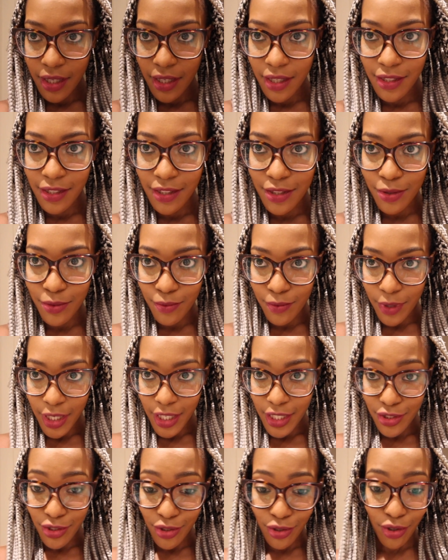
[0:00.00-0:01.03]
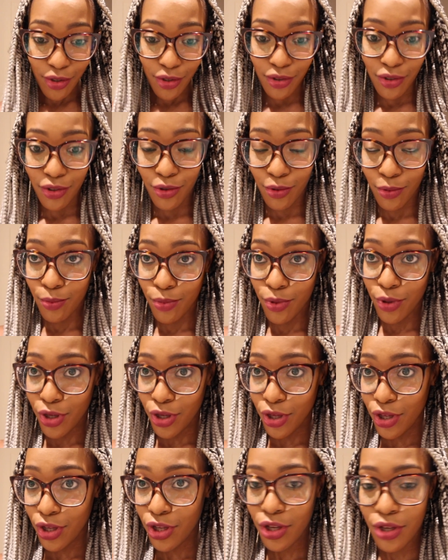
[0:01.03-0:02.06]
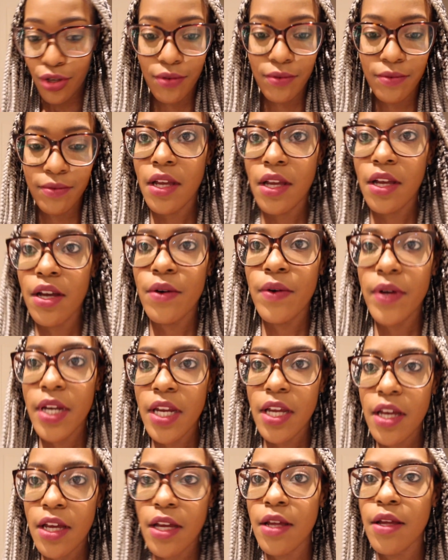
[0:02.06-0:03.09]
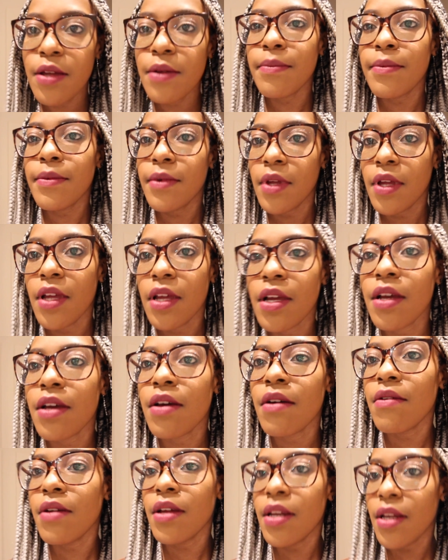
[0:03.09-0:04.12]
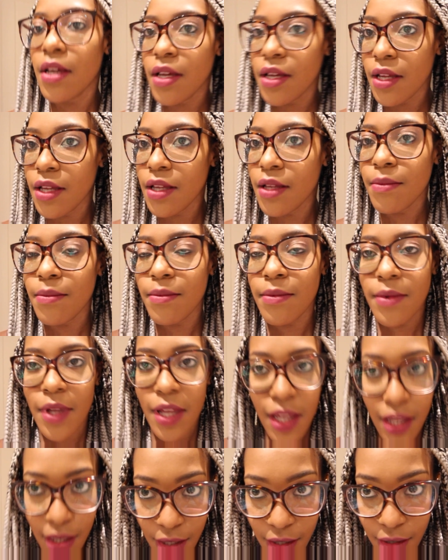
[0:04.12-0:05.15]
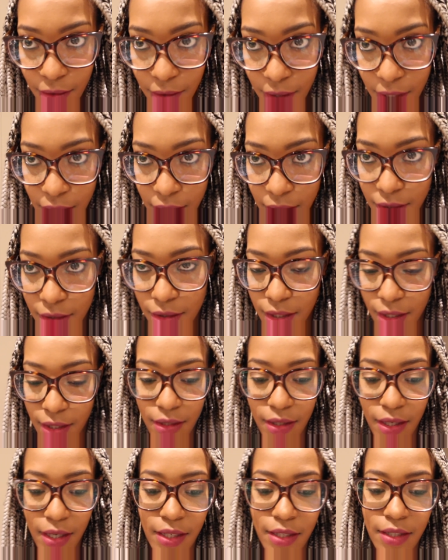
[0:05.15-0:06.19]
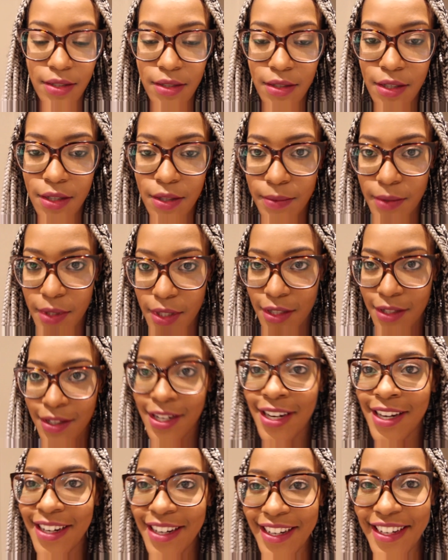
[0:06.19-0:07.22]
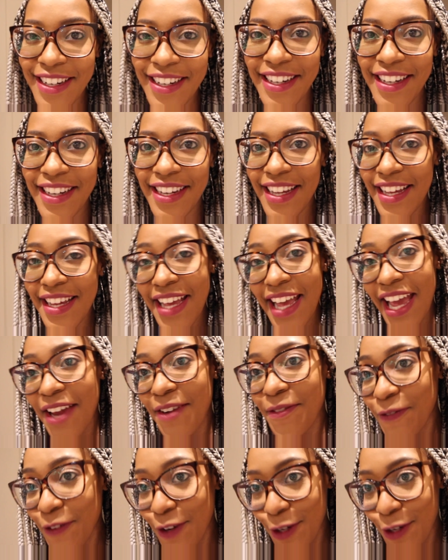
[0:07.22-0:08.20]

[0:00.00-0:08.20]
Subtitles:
I need to raise y'all a little bit. Going up, going up, going. Okay, I need to calm down and